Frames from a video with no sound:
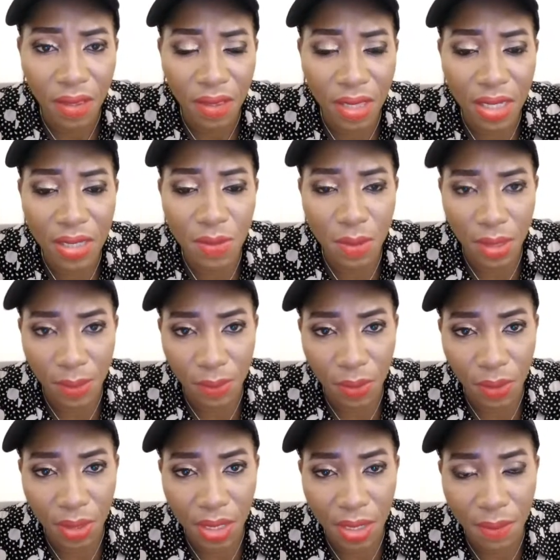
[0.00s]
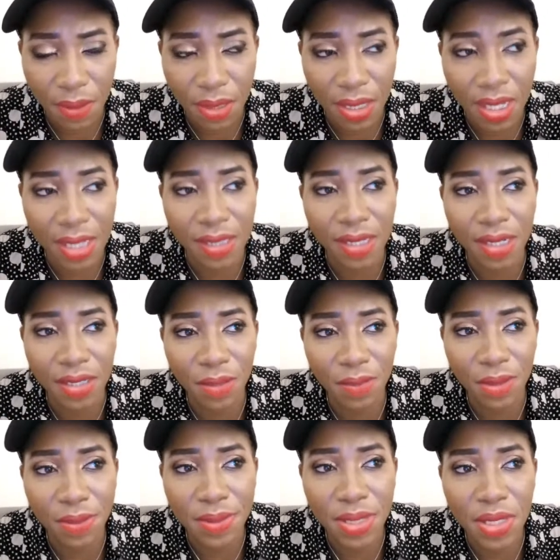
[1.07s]
That's what I'm talking about. Like, there are some
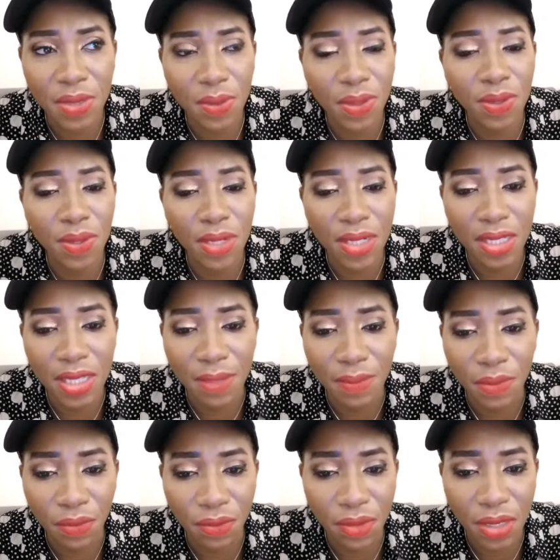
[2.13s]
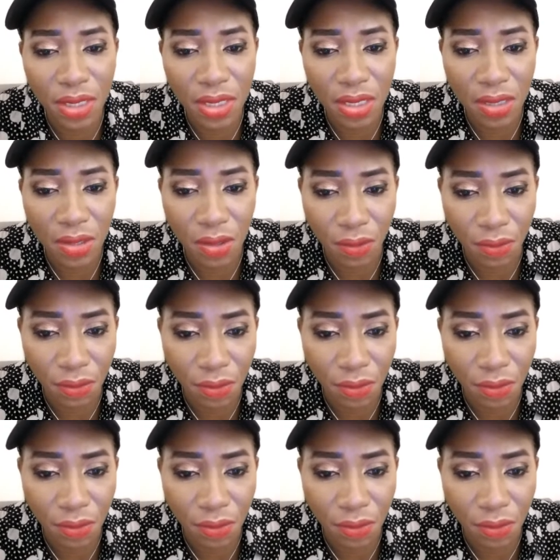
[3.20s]
lipsticks, once you lick them, you finish it off.